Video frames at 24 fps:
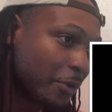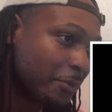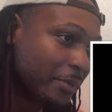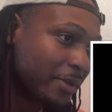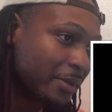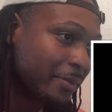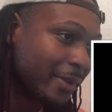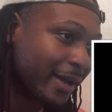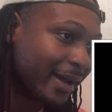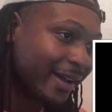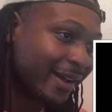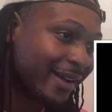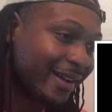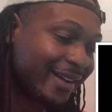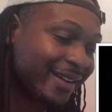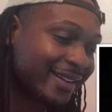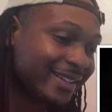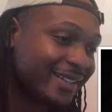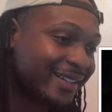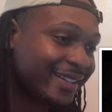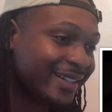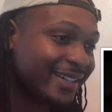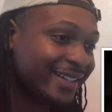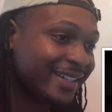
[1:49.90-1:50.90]
gonna be bad.
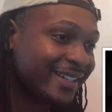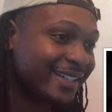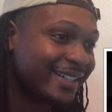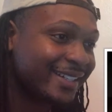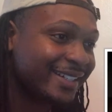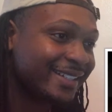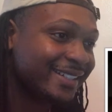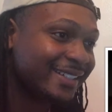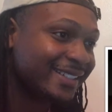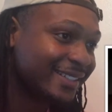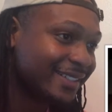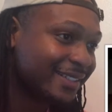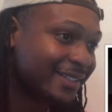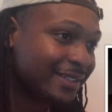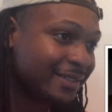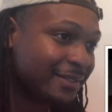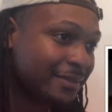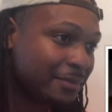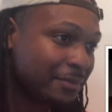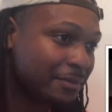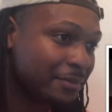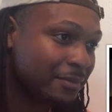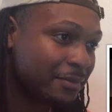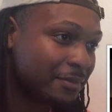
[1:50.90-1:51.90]

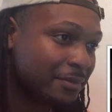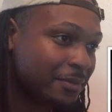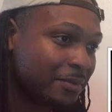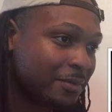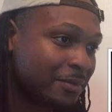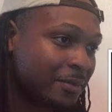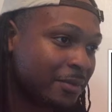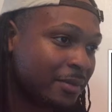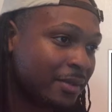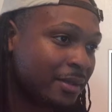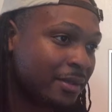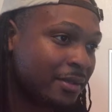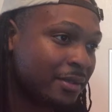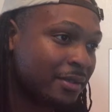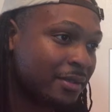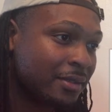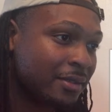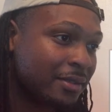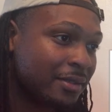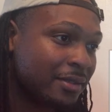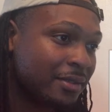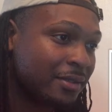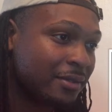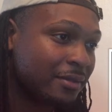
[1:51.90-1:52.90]
I think
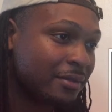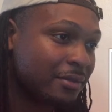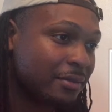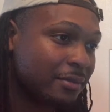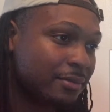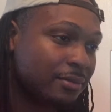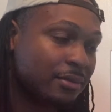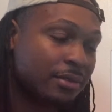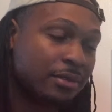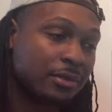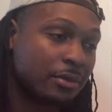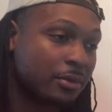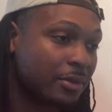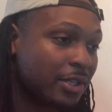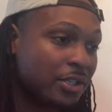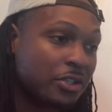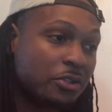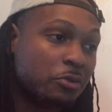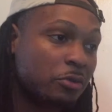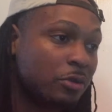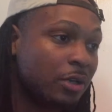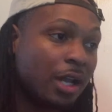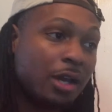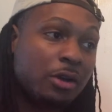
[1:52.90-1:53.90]
Chucky did something. Don't
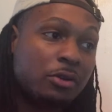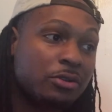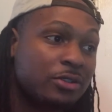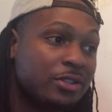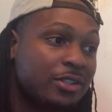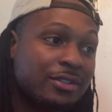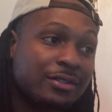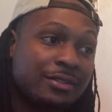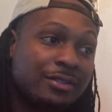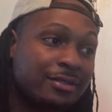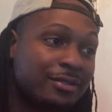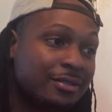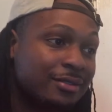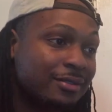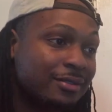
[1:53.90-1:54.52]
get too close.